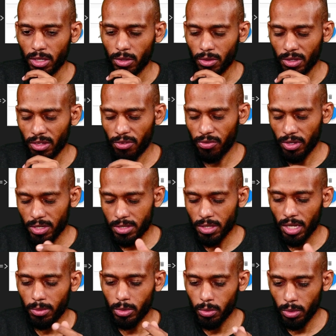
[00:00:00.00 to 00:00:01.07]
In the first time,
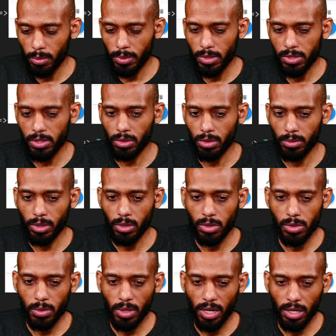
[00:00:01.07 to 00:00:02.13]
it will be 0 because
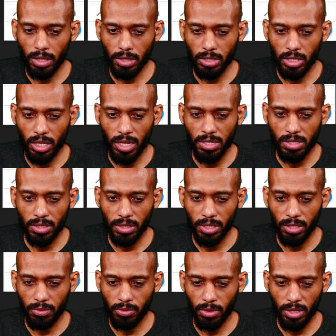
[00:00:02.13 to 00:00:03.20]
we are initializing here
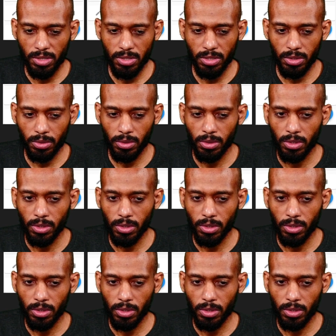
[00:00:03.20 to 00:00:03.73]
for a 0.